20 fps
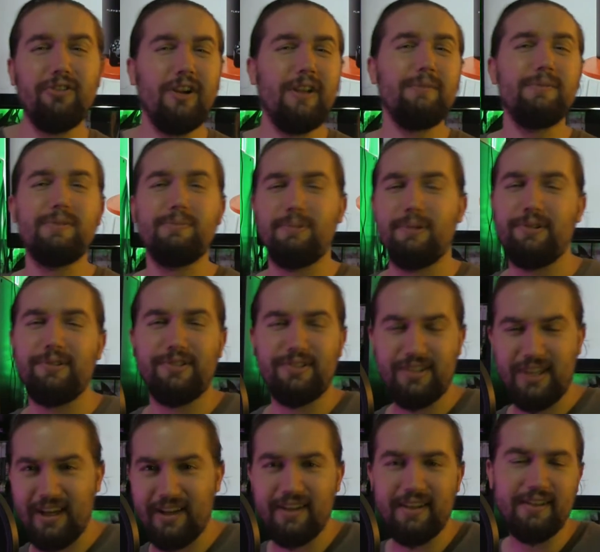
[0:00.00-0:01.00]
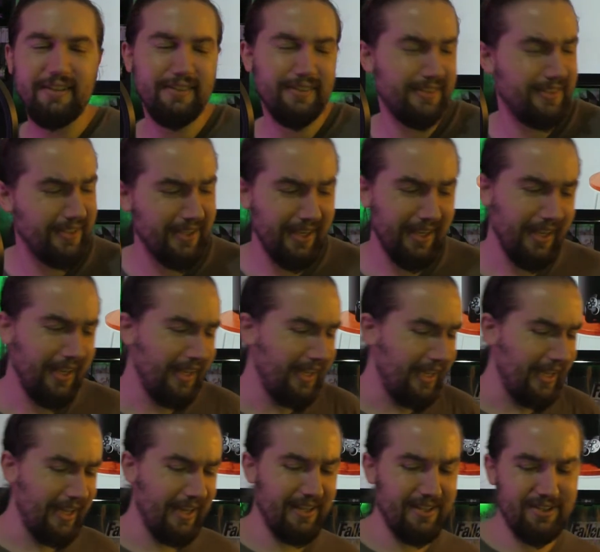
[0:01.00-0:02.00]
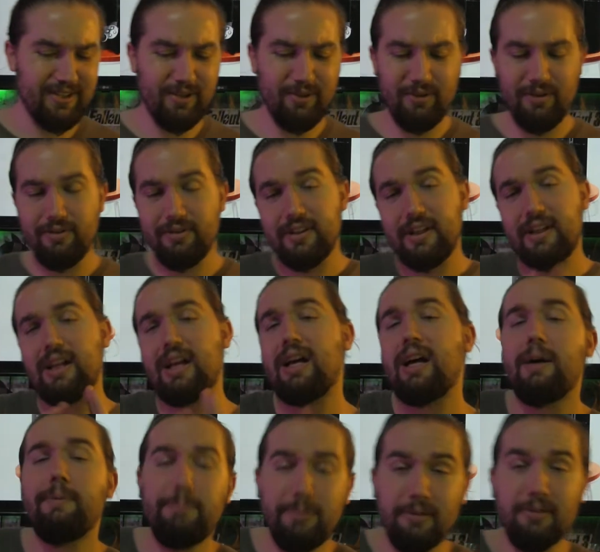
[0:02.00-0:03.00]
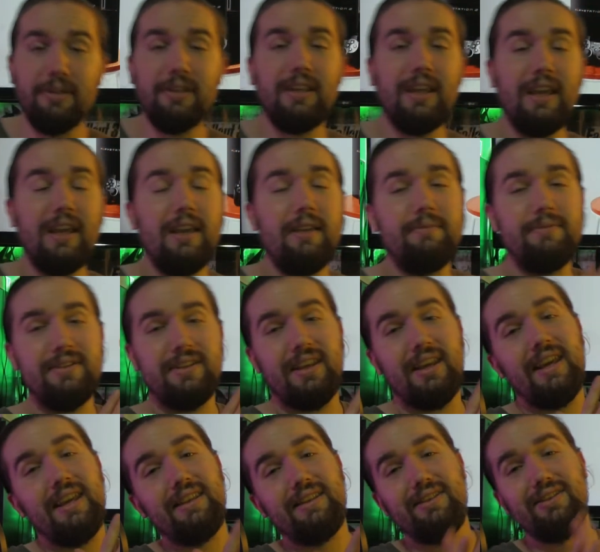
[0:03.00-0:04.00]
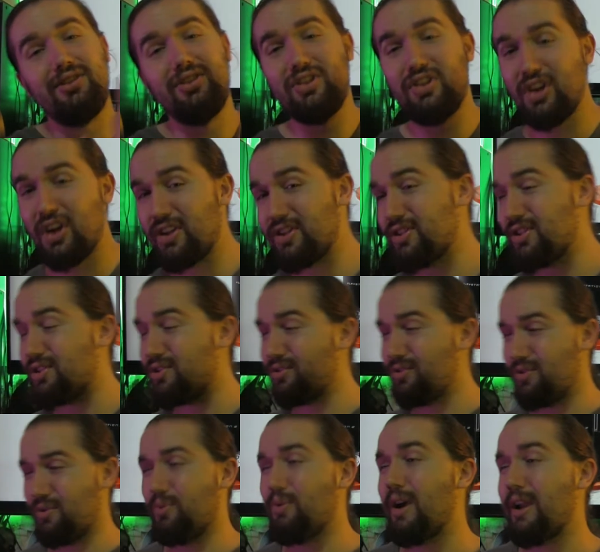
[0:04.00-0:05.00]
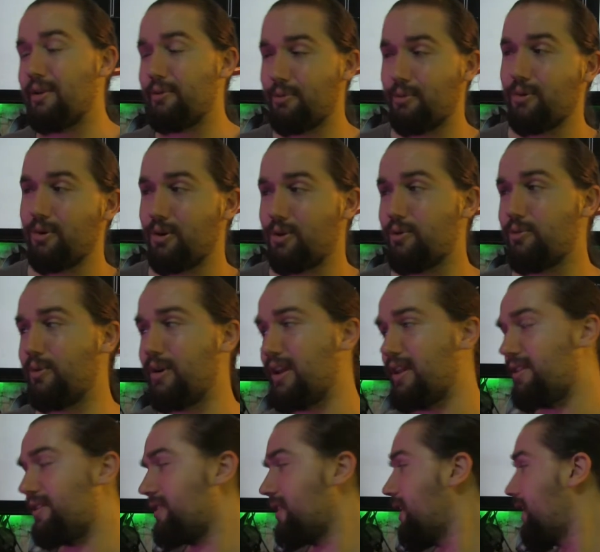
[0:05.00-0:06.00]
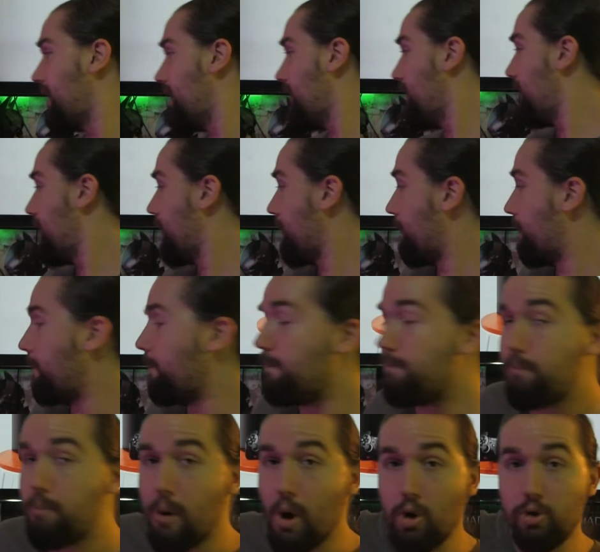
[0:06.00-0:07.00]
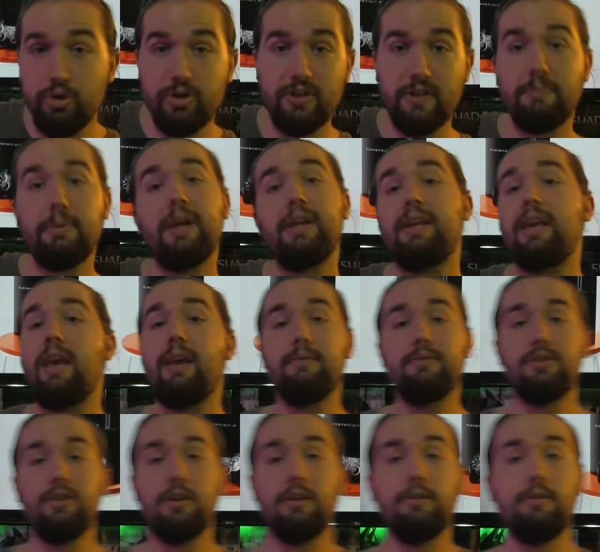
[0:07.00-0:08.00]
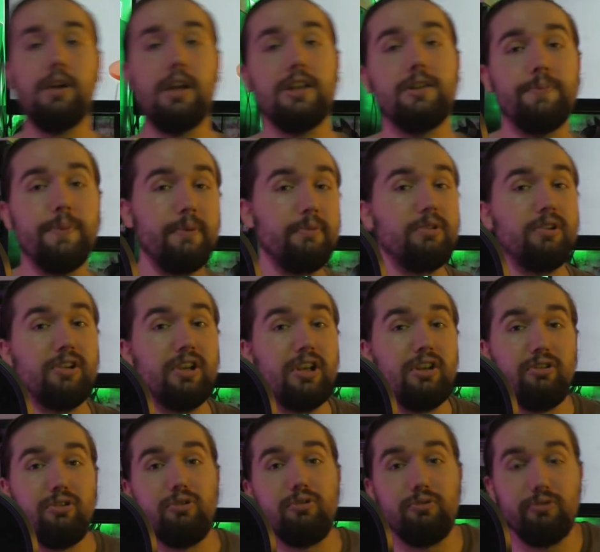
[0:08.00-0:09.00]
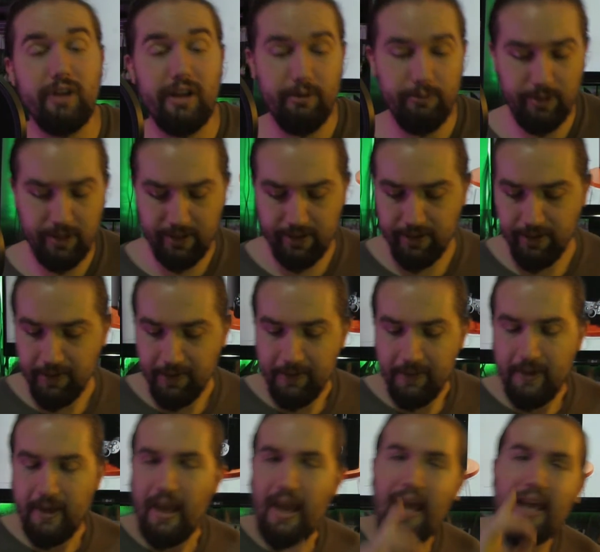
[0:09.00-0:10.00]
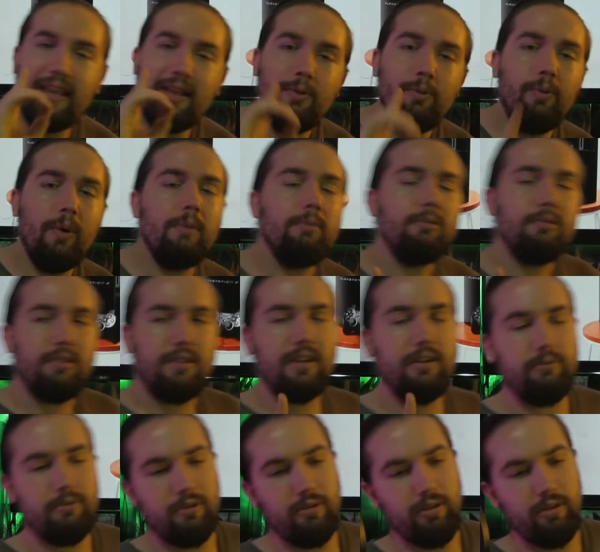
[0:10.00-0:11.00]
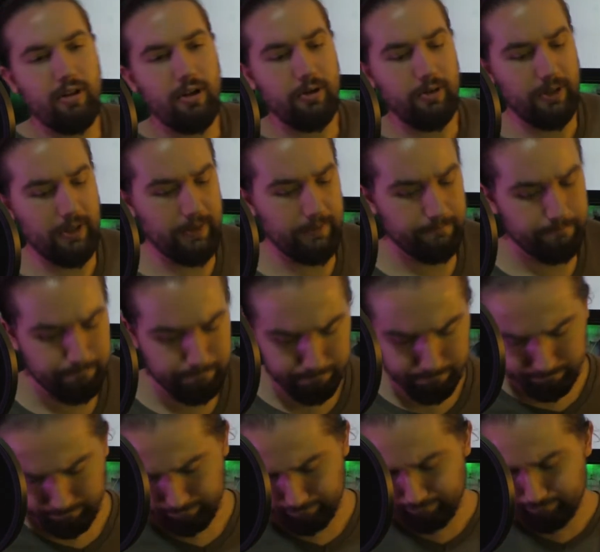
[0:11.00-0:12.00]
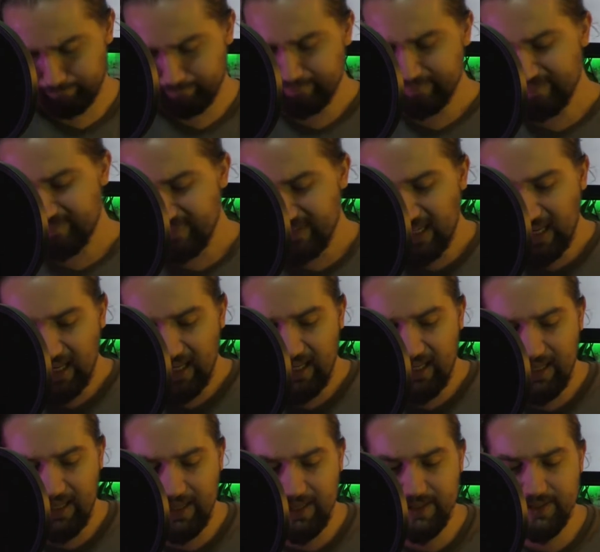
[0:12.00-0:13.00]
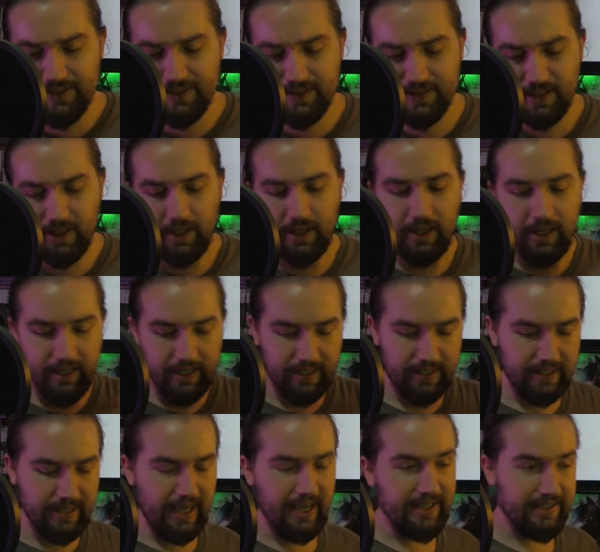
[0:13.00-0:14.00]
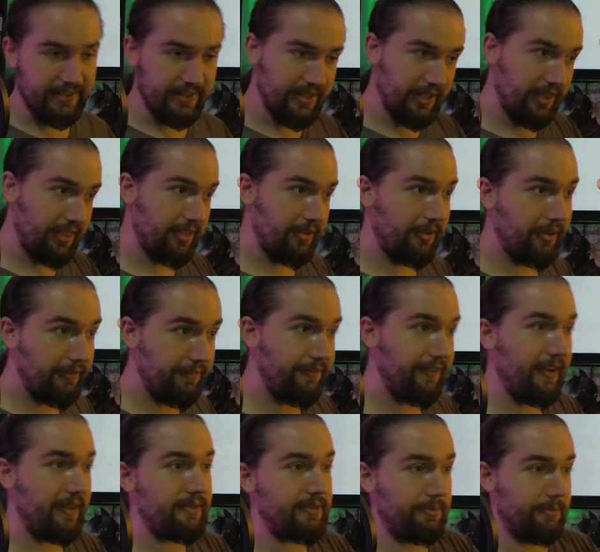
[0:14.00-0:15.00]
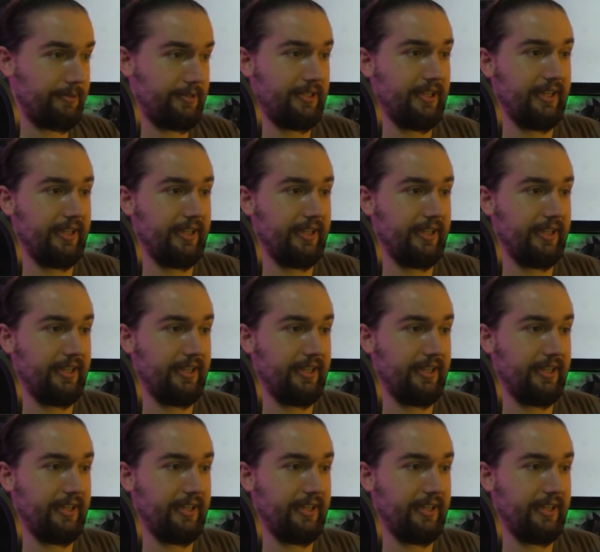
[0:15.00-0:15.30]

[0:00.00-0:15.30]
frames per second. And so there's a couple of games it doesn't quite work with. Most of my games, though, it's been working great with. And then one more thing worth noting is, yes, the 30 frames per